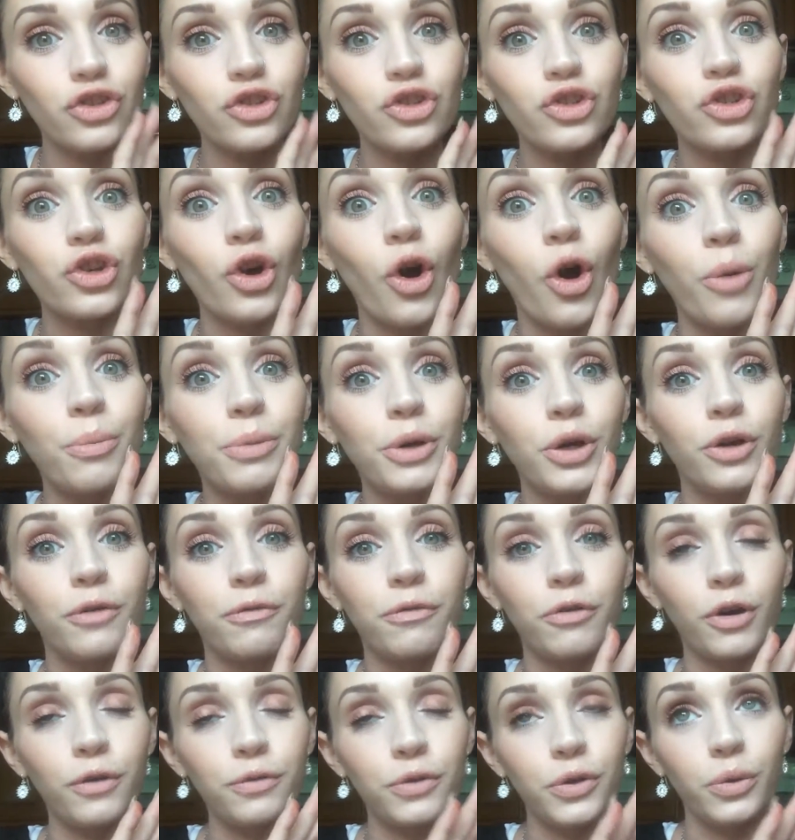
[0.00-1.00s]
So
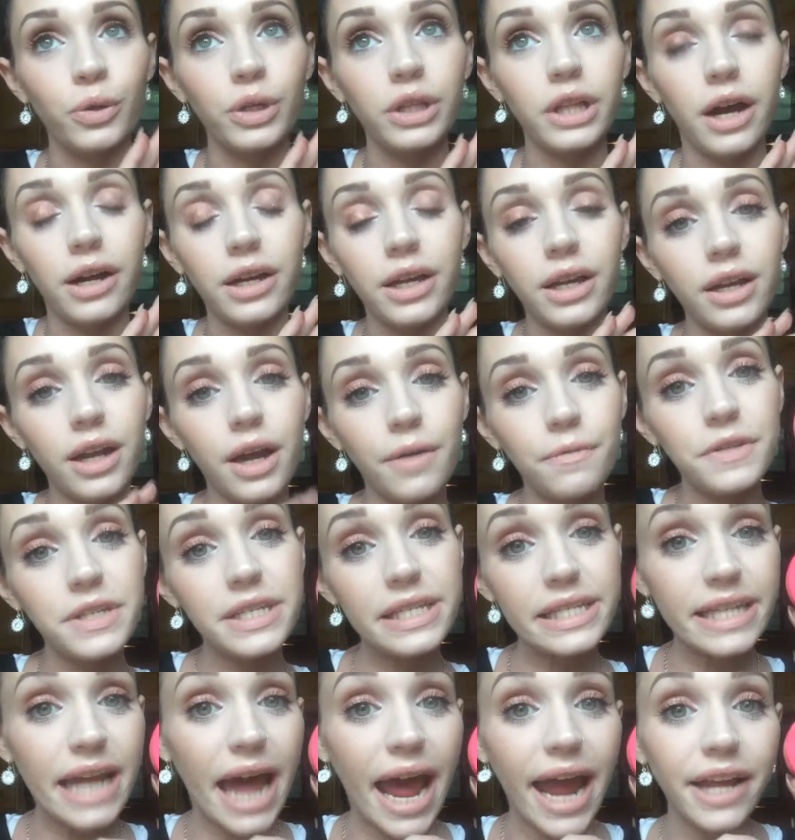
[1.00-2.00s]
beautiful. If you were lucky enough to
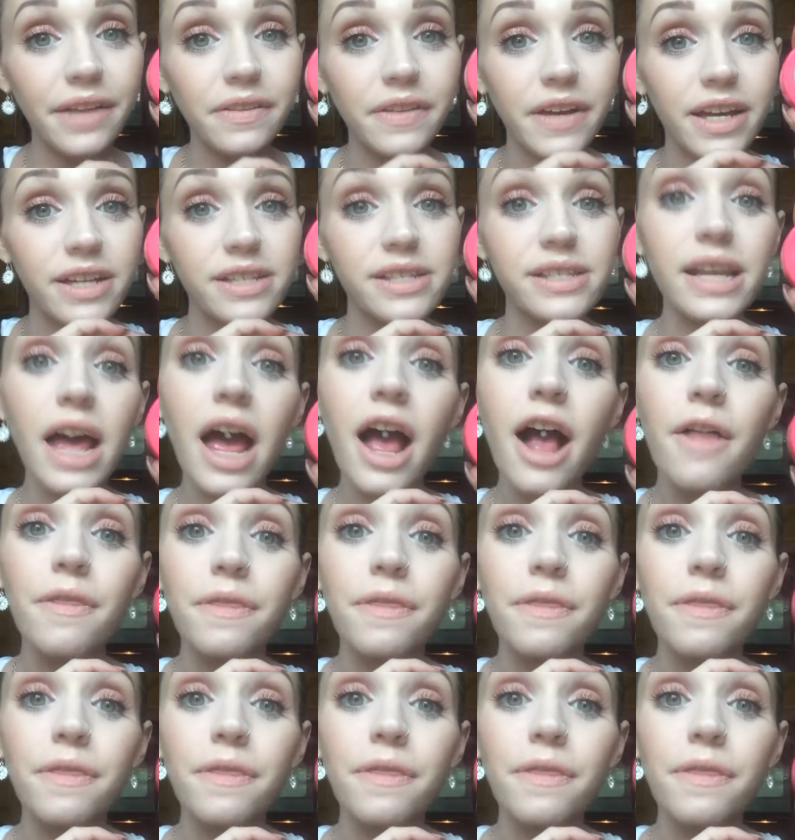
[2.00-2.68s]
snag this,